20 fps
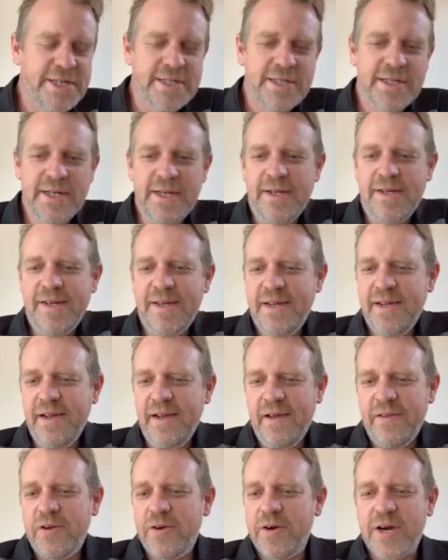And
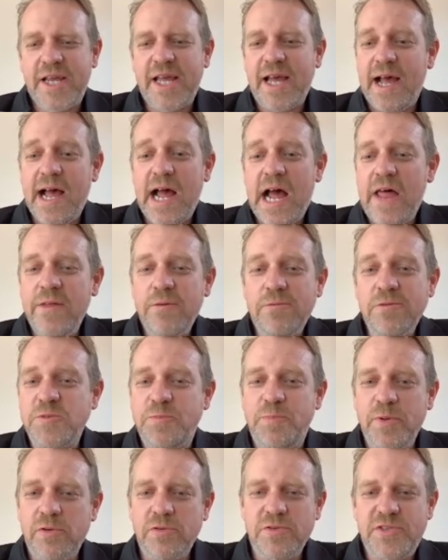they're a car that was
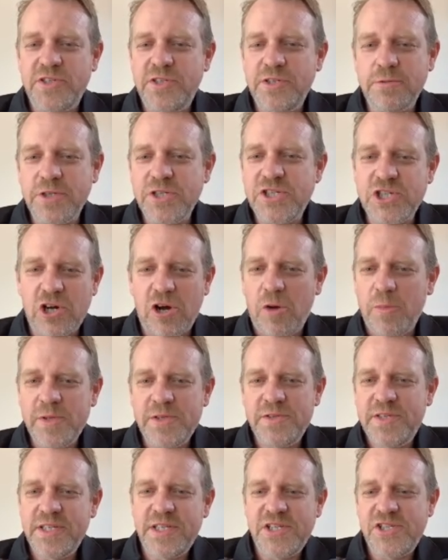built to do a job
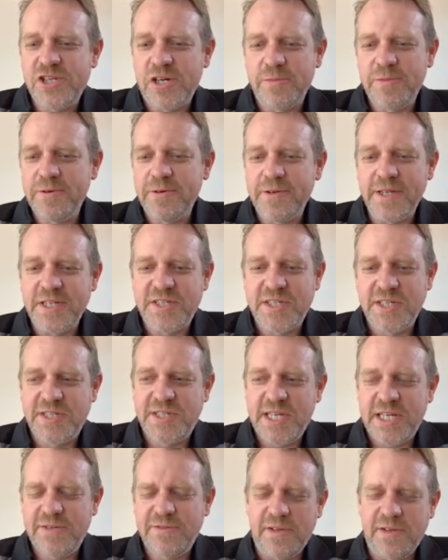and did the job really
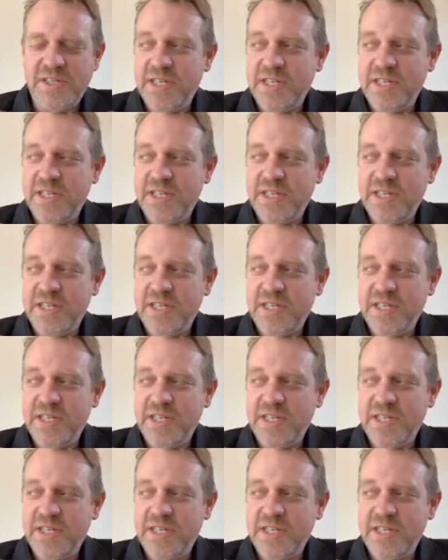successfully.